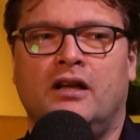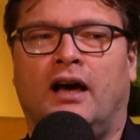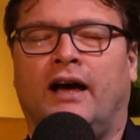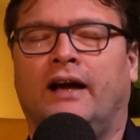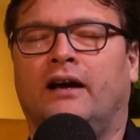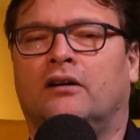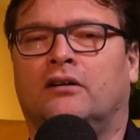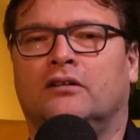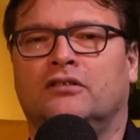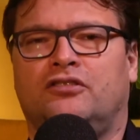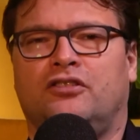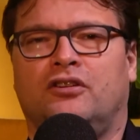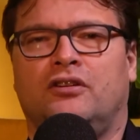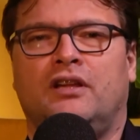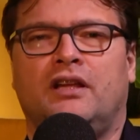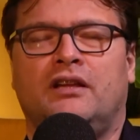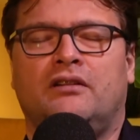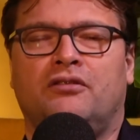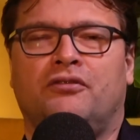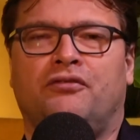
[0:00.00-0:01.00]
I also
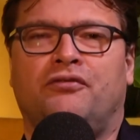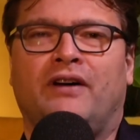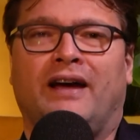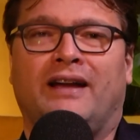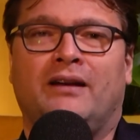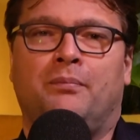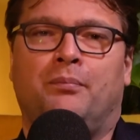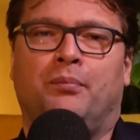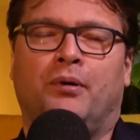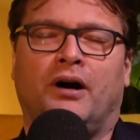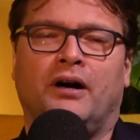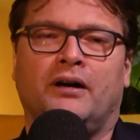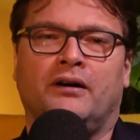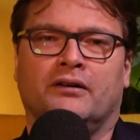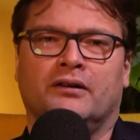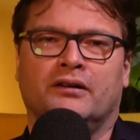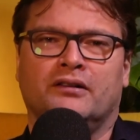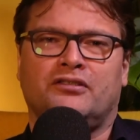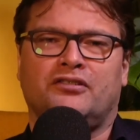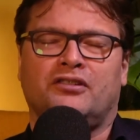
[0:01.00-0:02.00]
need to find
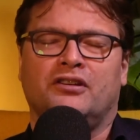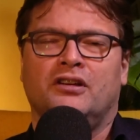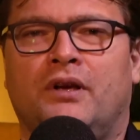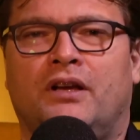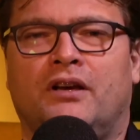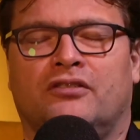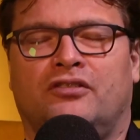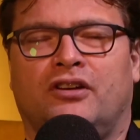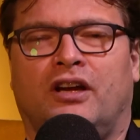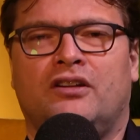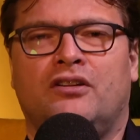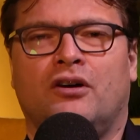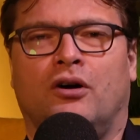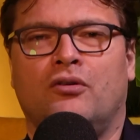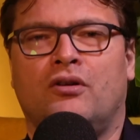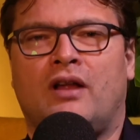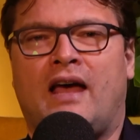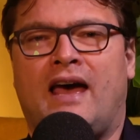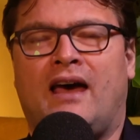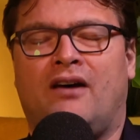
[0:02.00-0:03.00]
partners because I
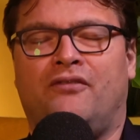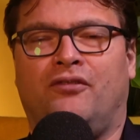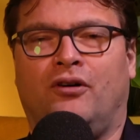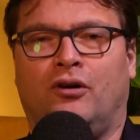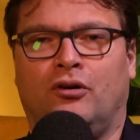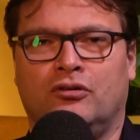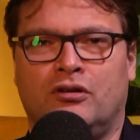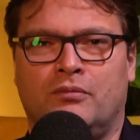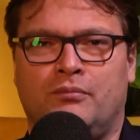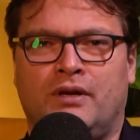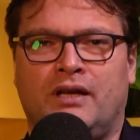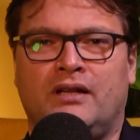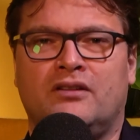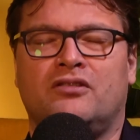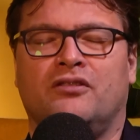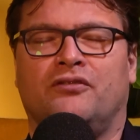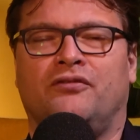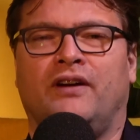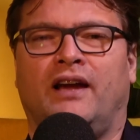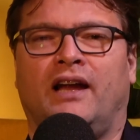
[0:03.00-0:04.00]
don't have all the
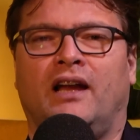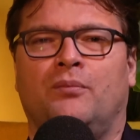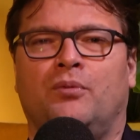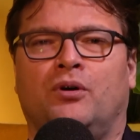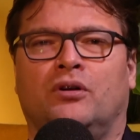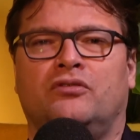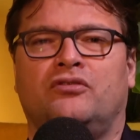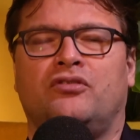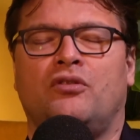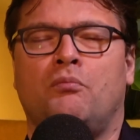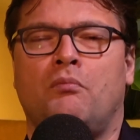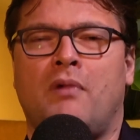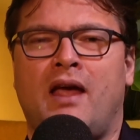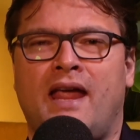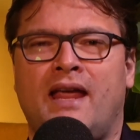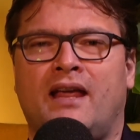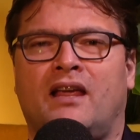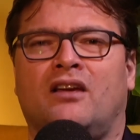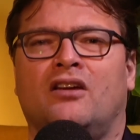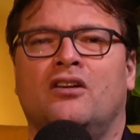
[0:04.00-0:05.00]
means available to
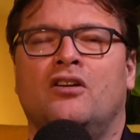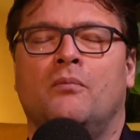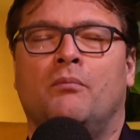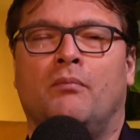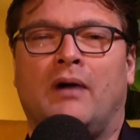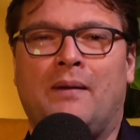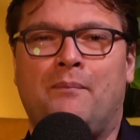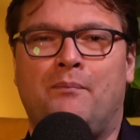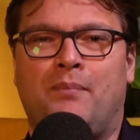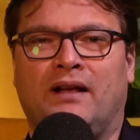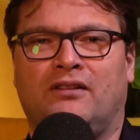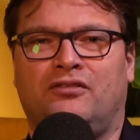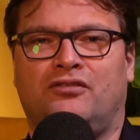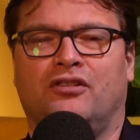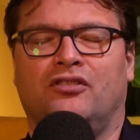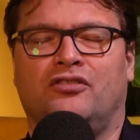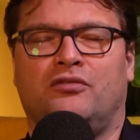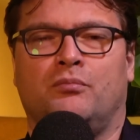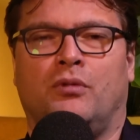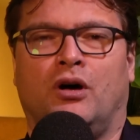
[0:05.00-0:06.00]
make my
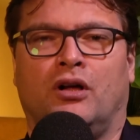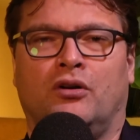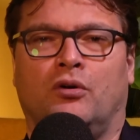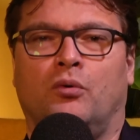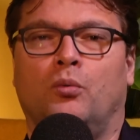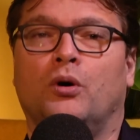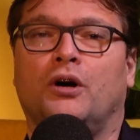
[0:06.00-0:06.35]
business model